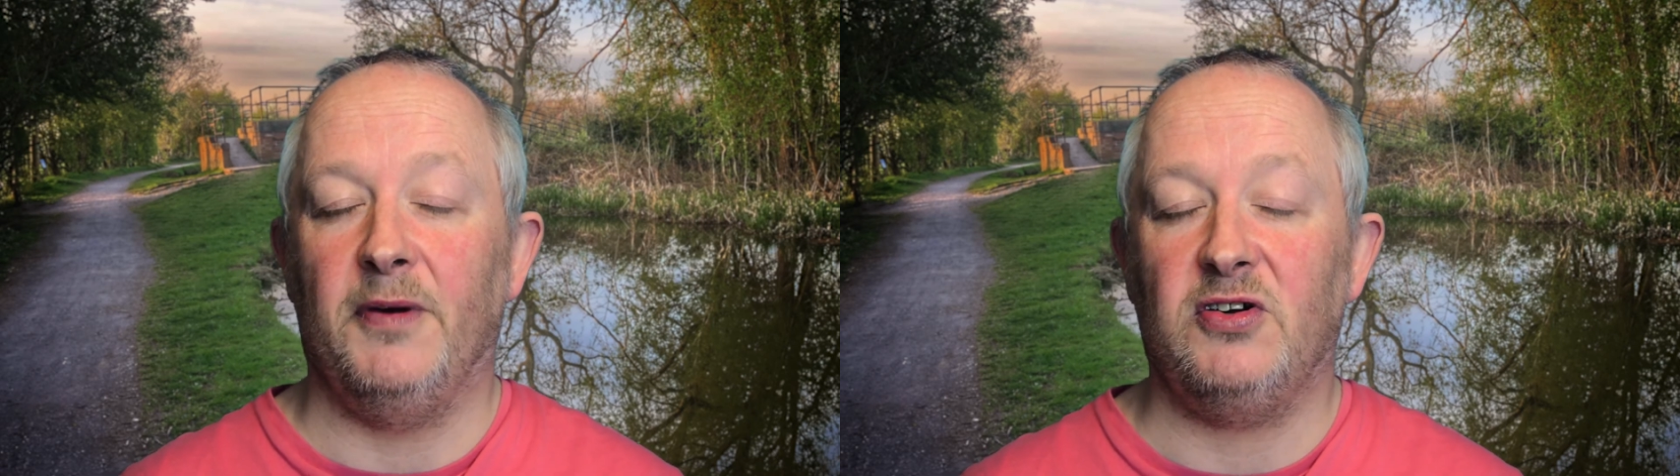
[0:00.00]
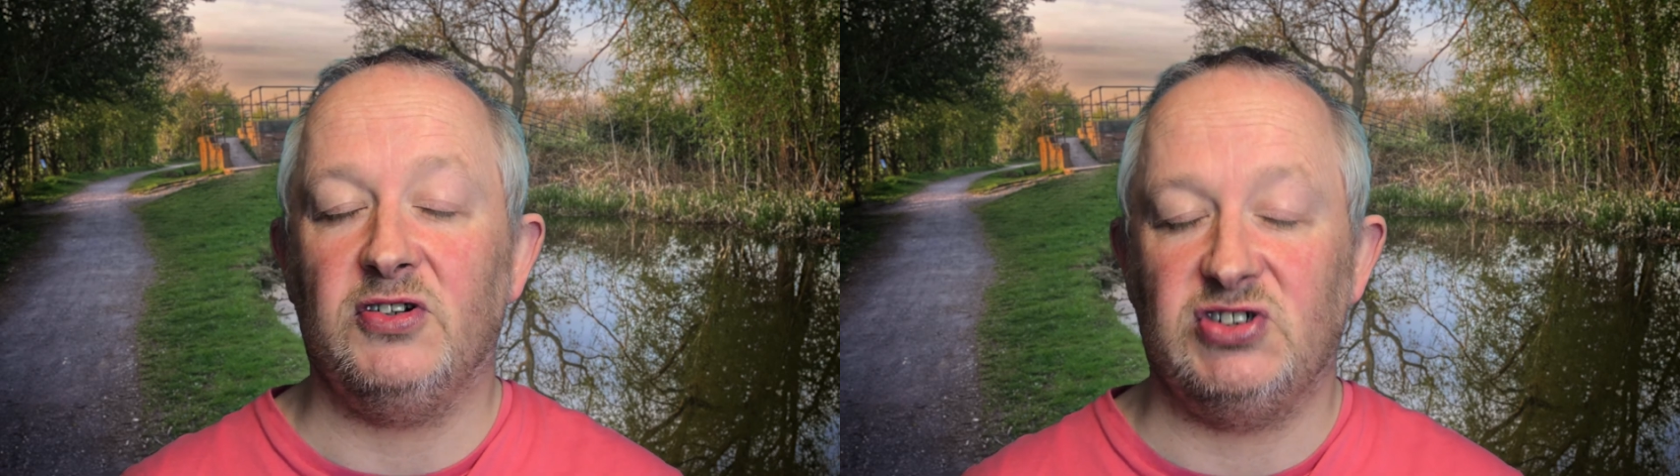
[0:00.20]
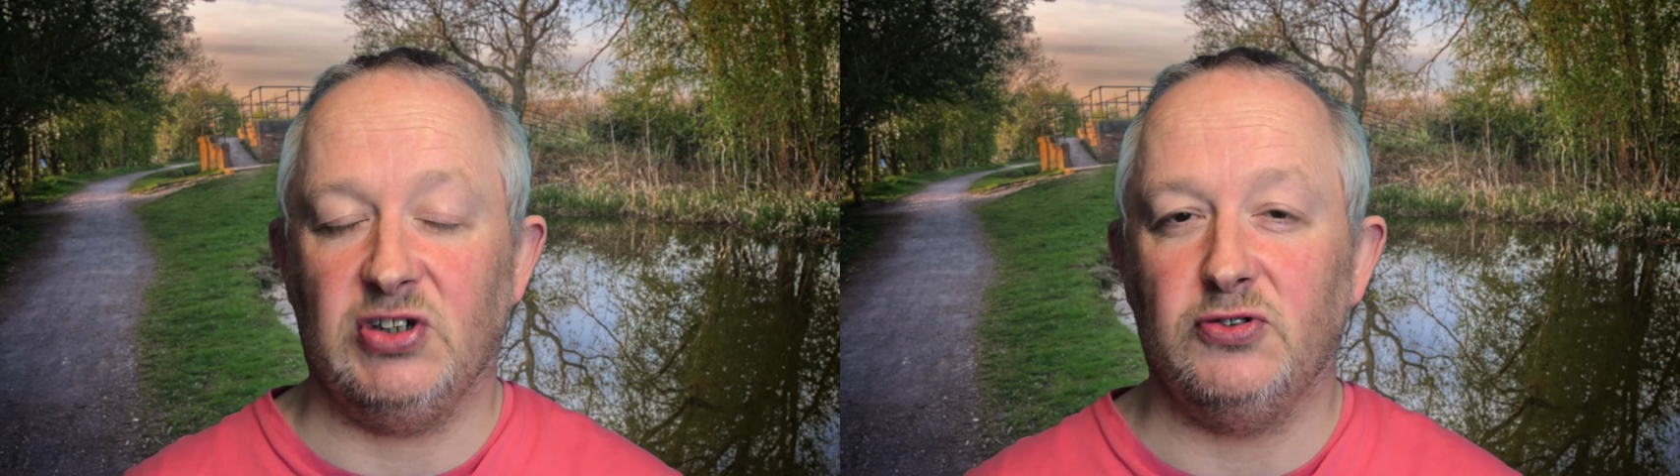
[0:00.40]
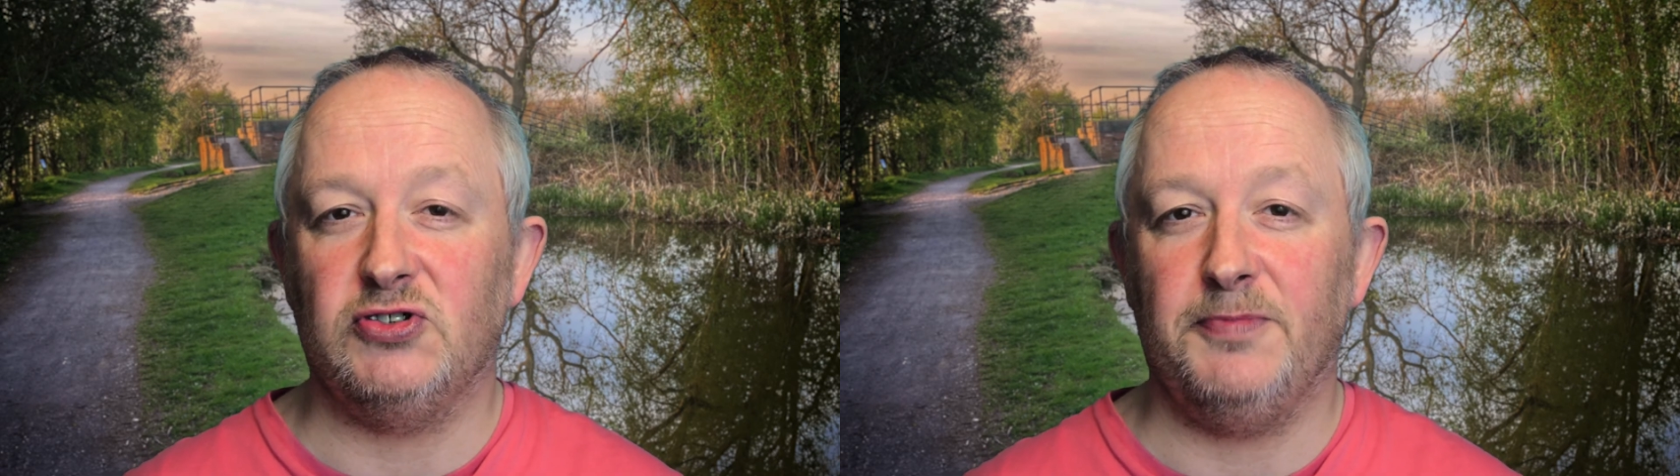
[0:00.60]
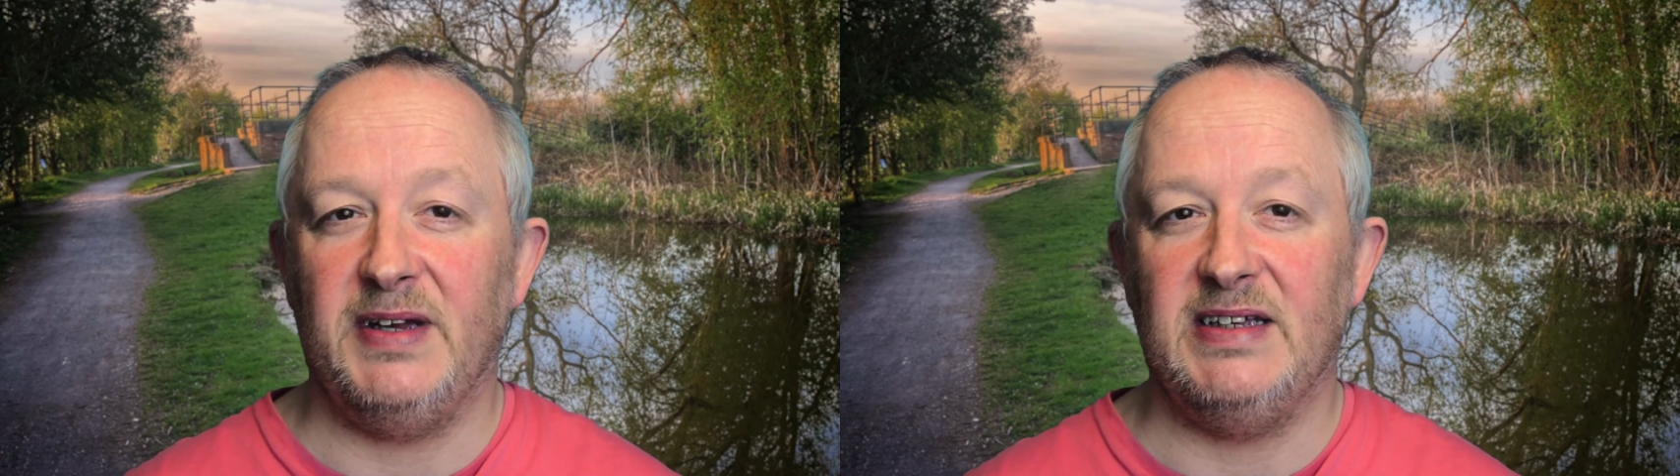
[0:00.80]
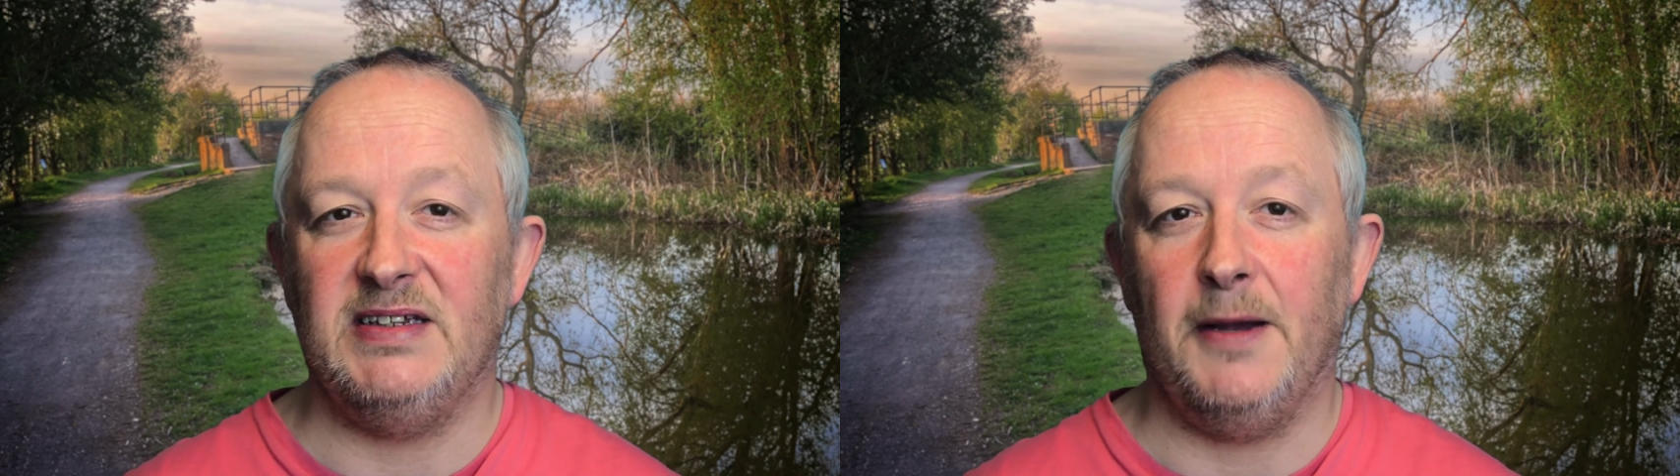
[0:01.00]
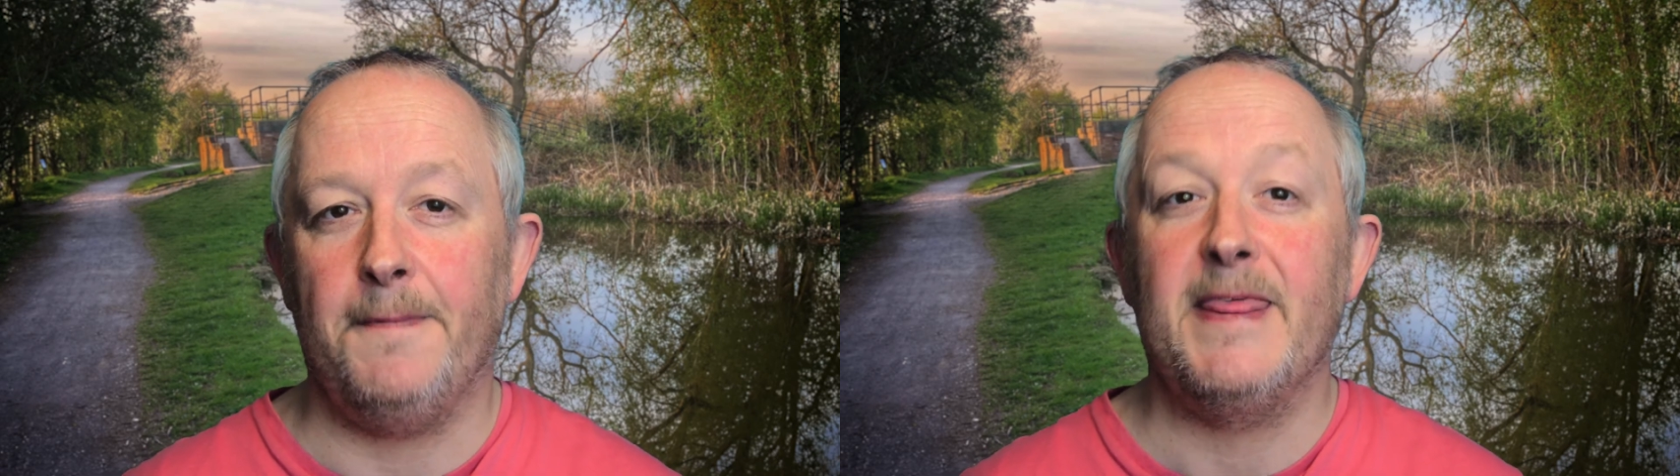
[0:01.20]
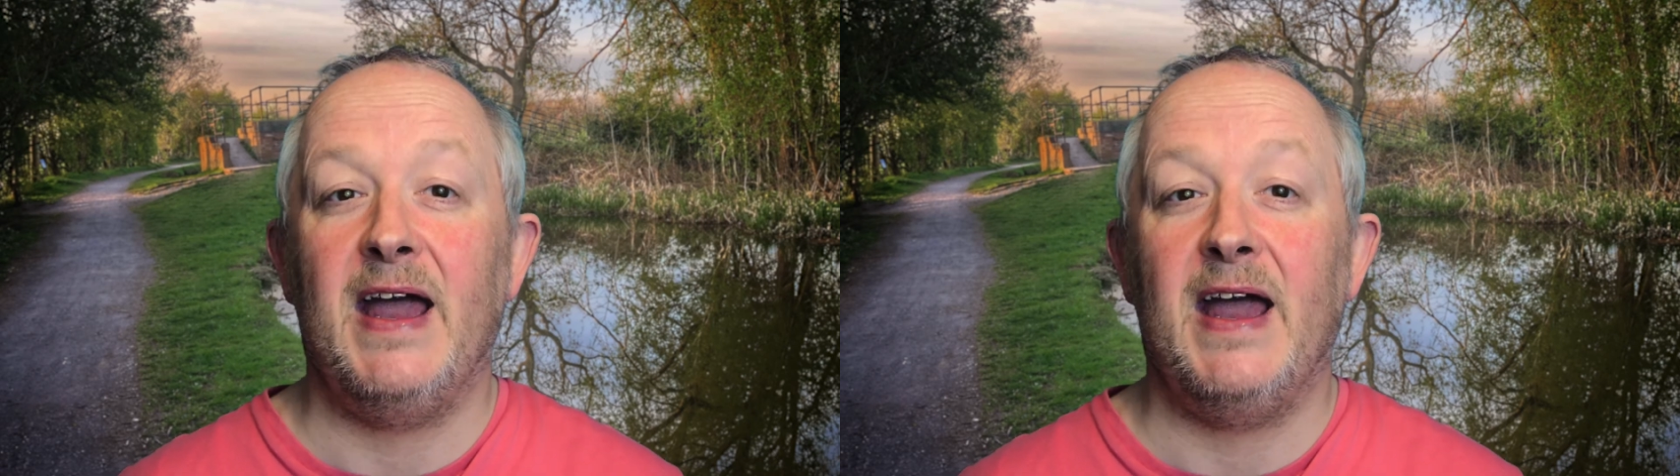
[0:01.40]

across social media.